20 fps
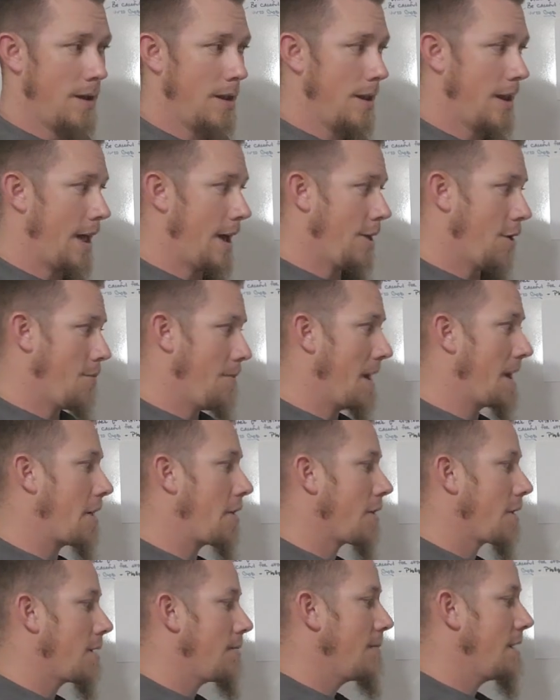Now you make
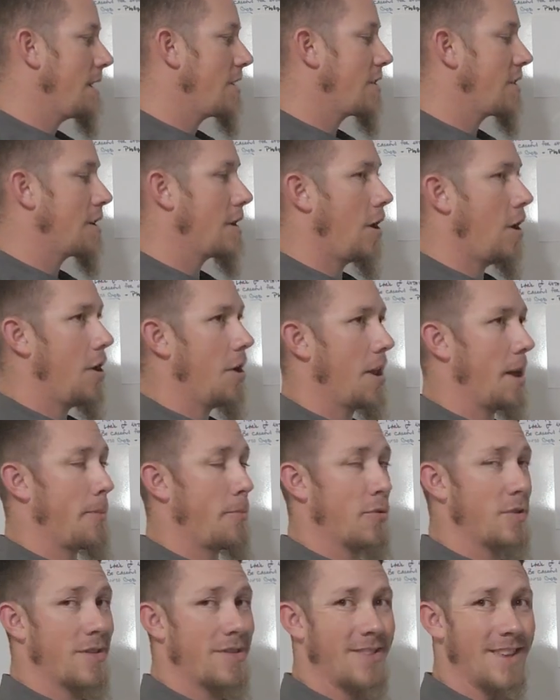your commission on a
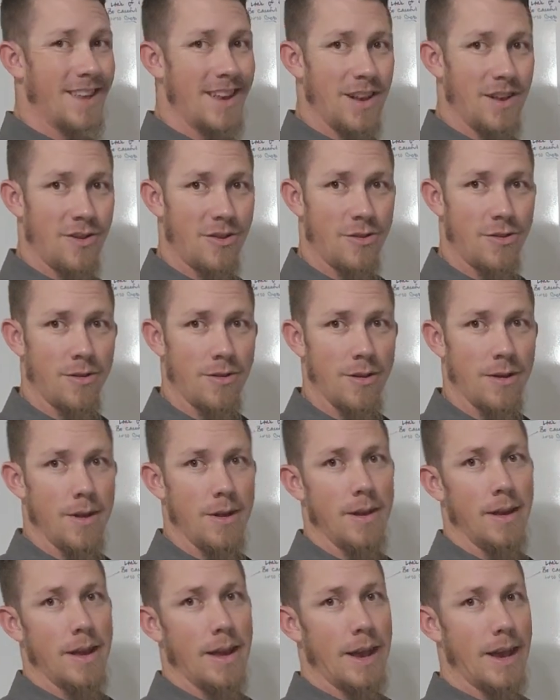percentage.
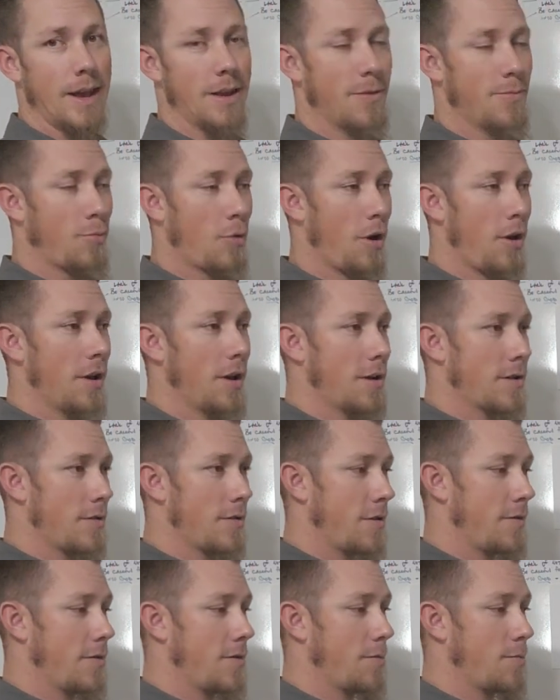Each product,
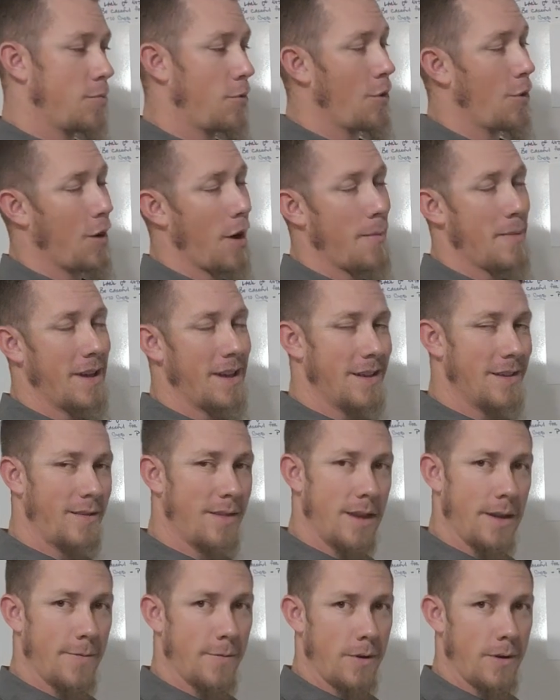service, or program is
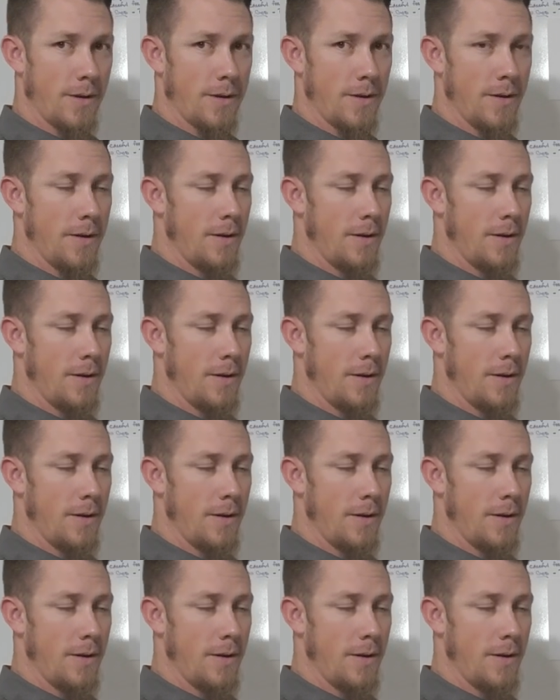different,